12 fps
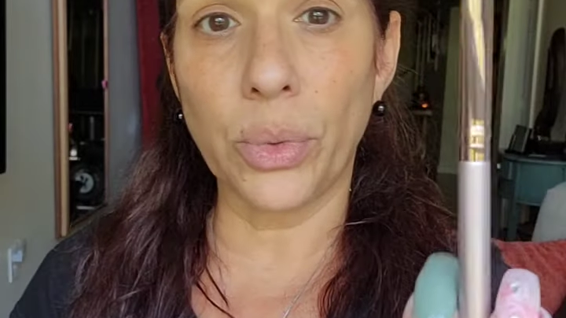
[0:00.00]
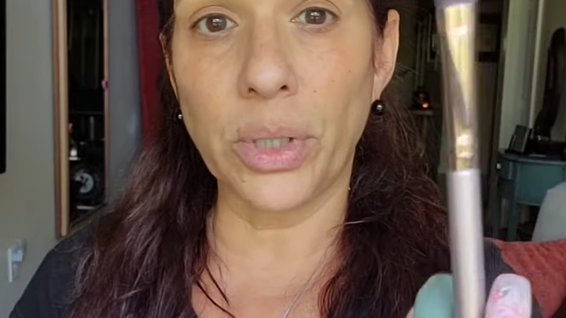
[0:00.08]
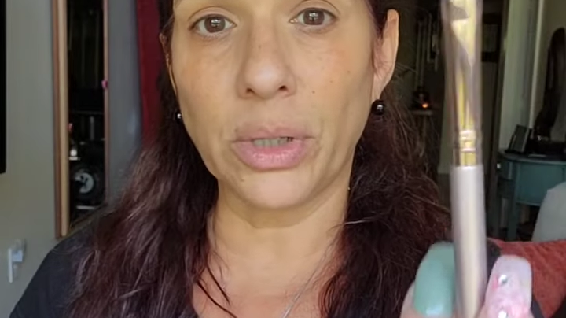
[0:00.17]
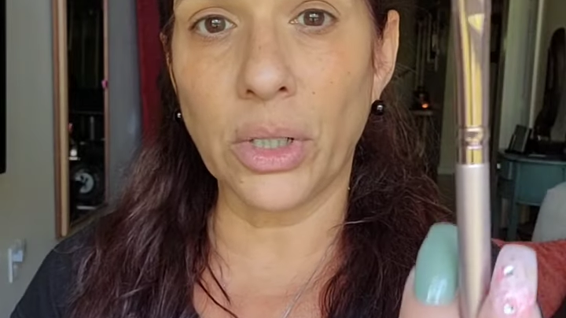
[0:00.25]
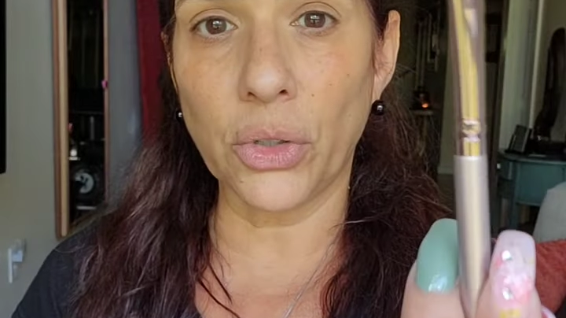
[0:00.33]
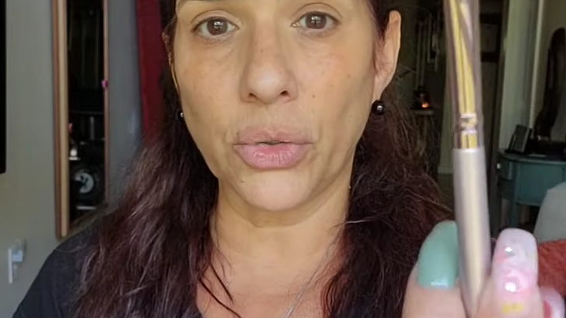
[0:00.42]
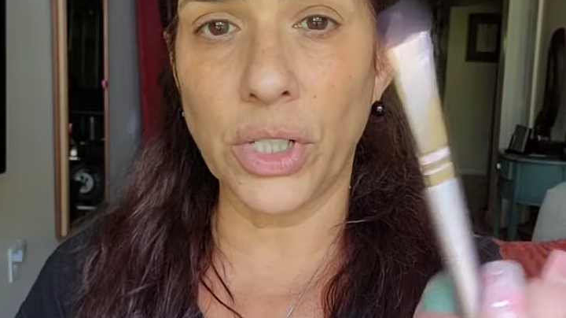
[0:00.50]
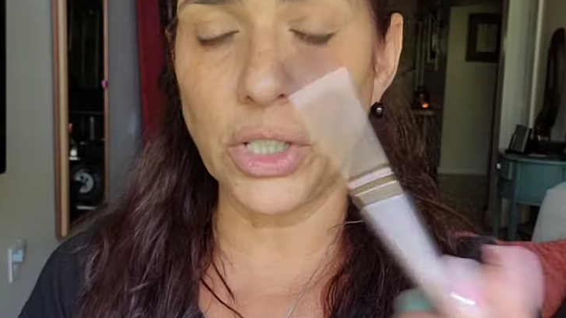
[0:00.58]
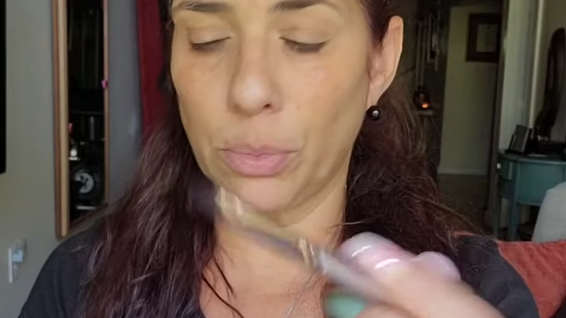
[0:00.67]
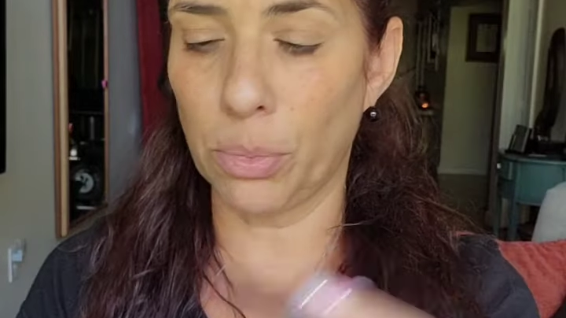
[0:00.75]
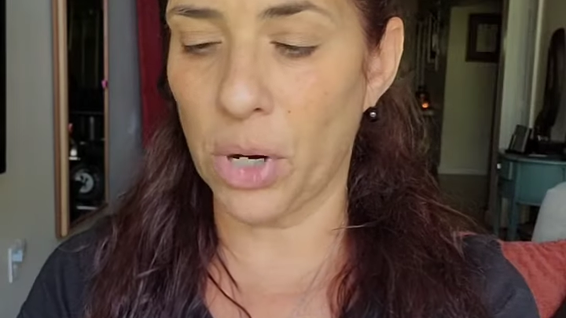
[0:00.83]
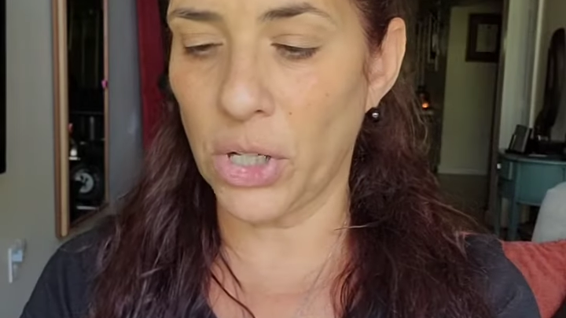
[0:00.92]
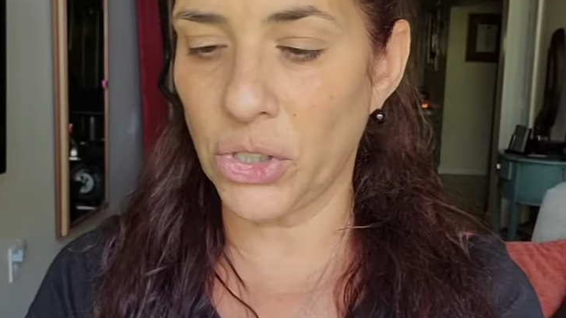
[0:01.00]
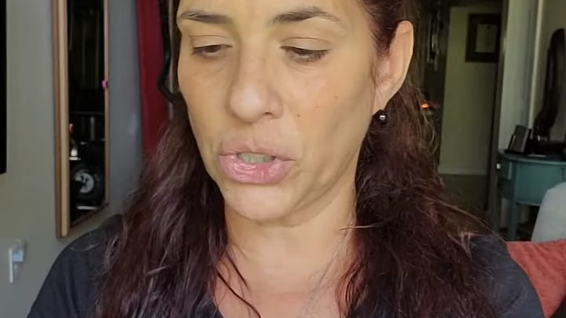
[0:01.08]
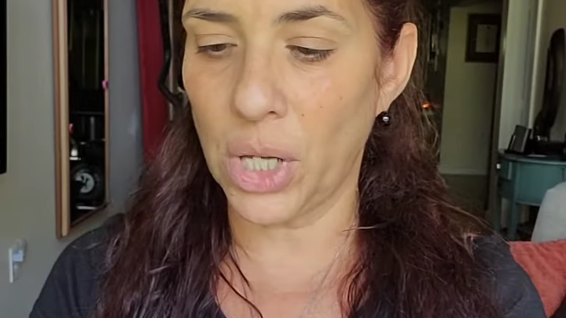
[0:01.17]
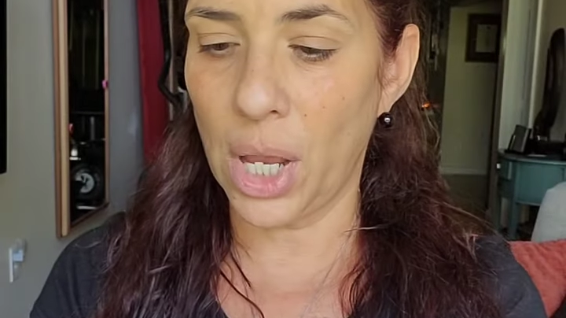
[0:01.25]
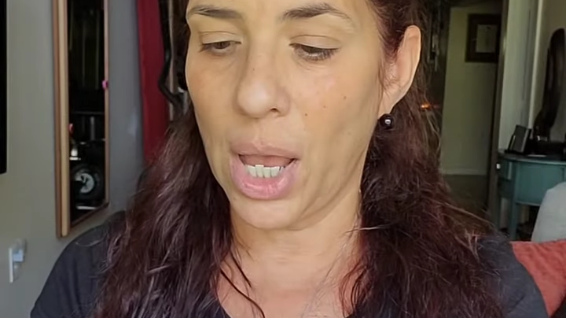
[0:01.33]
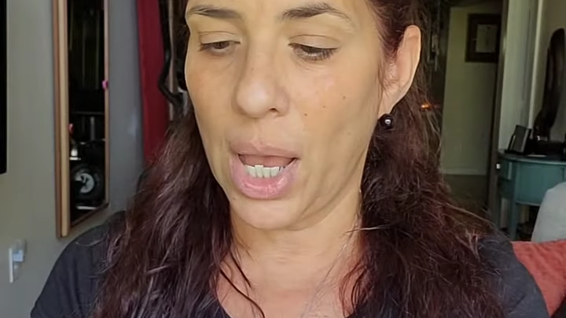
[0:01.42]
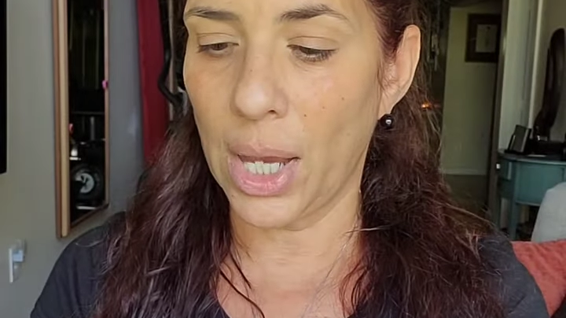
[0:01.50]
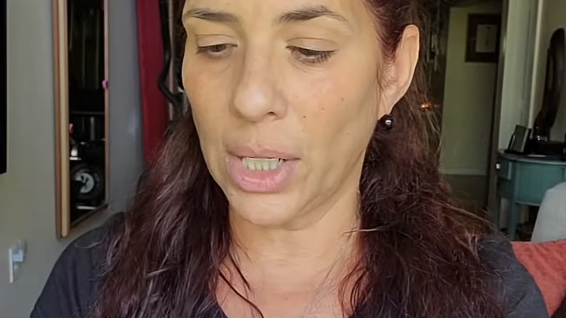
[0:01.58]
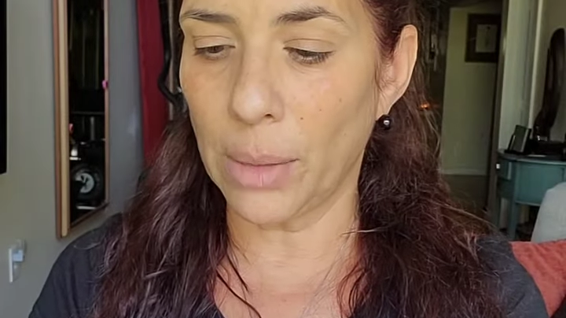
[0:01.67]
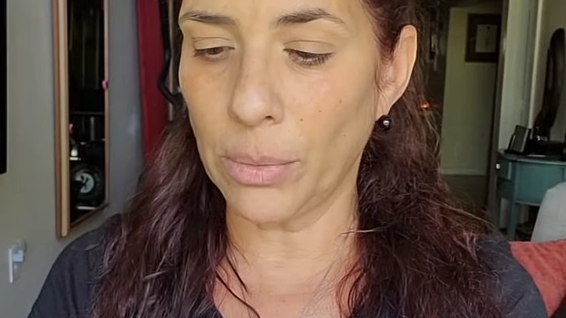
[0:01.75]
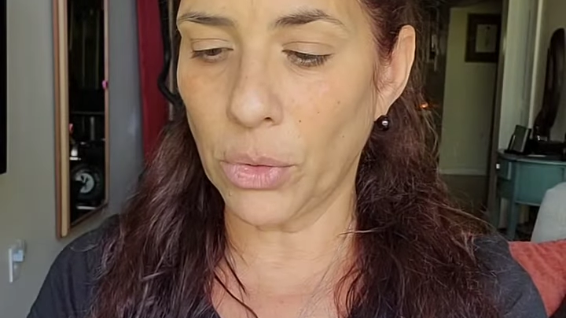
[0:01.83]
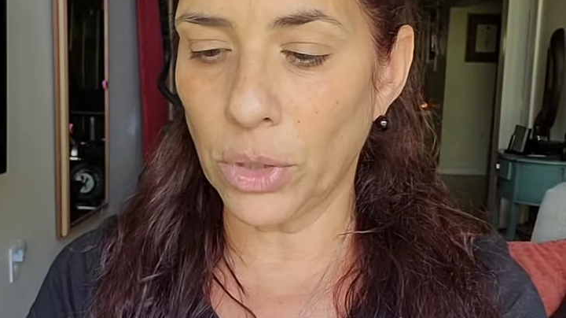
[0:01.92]
with the crease brush
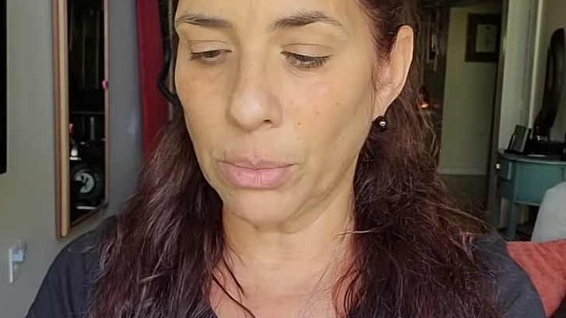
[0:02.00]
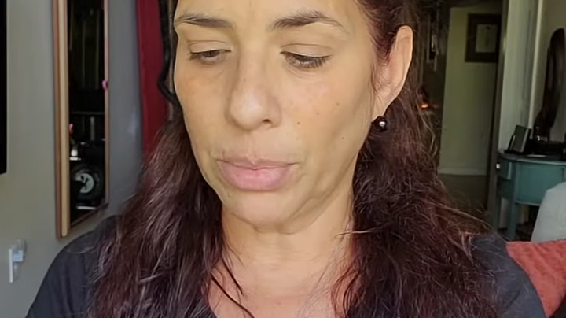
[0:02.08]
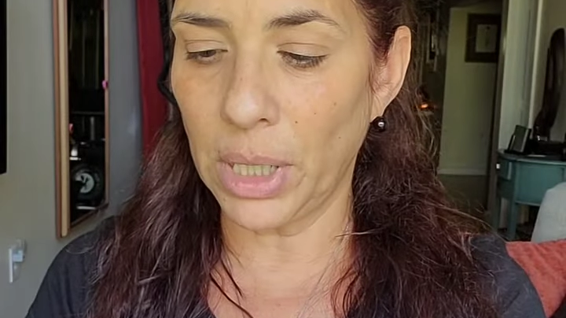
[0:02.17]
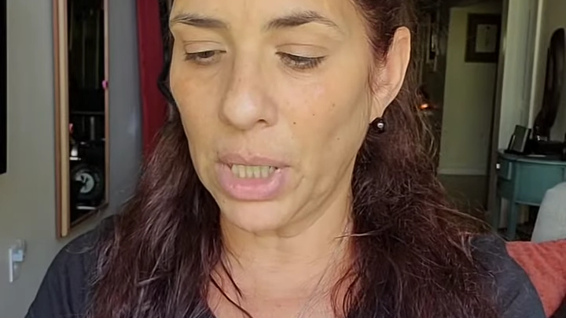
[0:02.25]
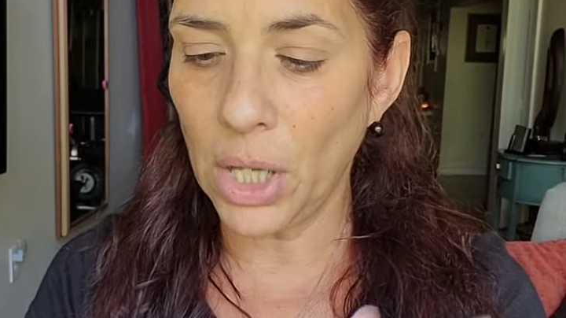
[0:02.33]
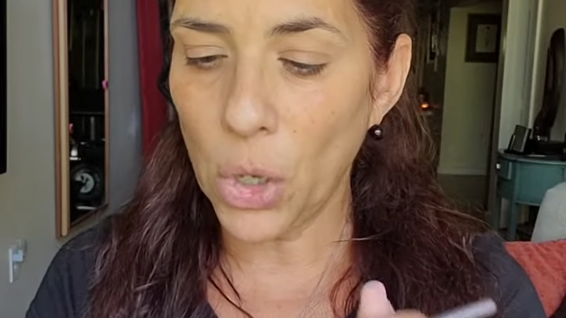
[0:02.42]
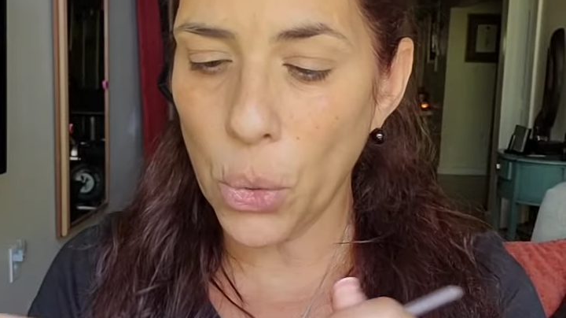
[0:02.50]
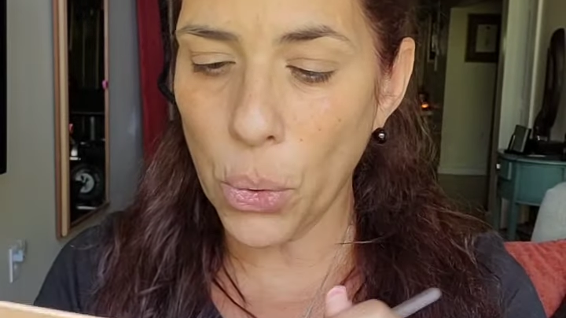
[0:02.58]
and I'm going to be